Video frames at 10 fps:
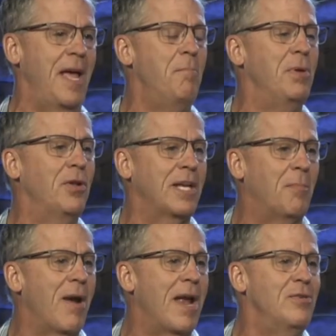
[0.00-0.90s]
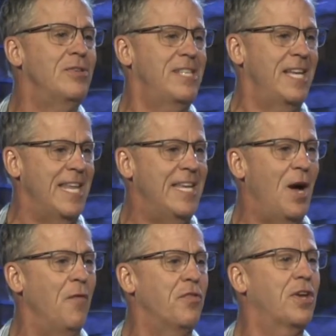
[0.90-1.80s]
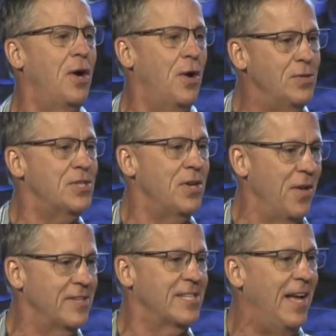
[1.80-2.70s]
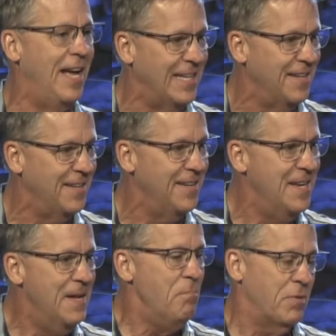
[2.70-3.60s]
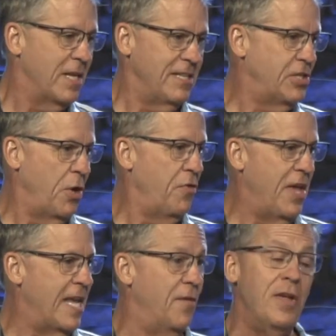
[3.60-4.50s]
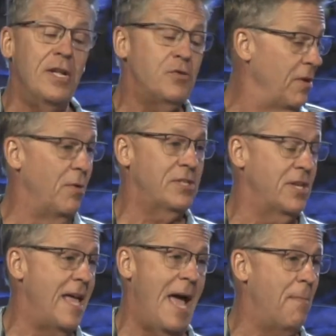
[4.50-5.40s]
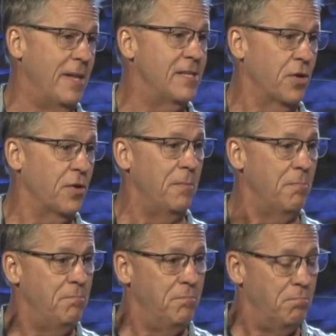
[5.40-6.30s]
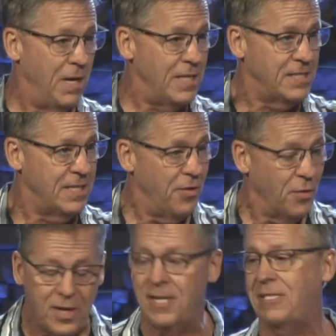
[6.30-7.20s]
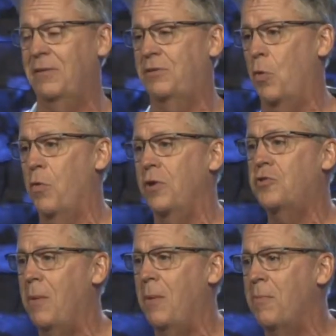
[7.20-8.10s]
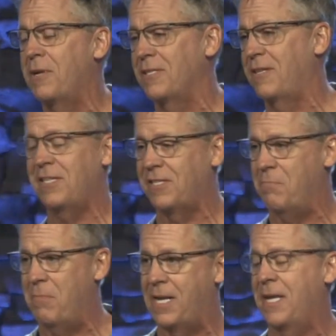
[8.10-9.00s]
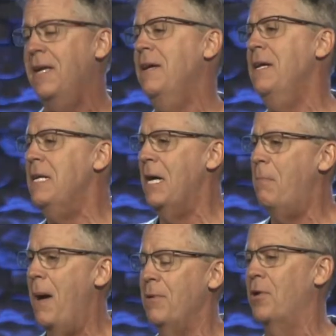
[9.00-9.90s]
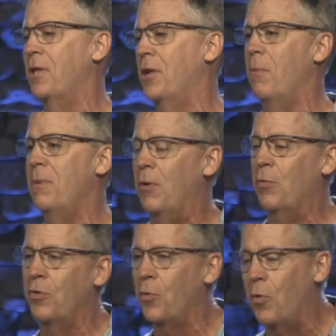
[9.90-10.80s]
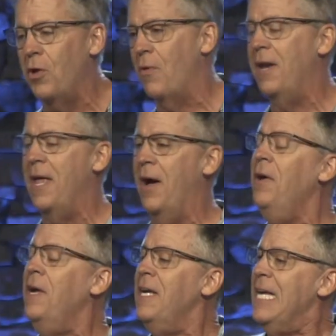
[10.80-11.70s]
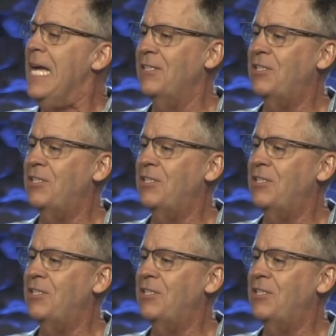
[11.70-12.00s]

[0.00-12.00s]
and building a brand new city off the coast on this little island because they start thinking eventually what's going to happen is they're going to bust in, they'll get us, and so we're in trouble because this is the mighty uh, Babylonian army. They rule the world right now. And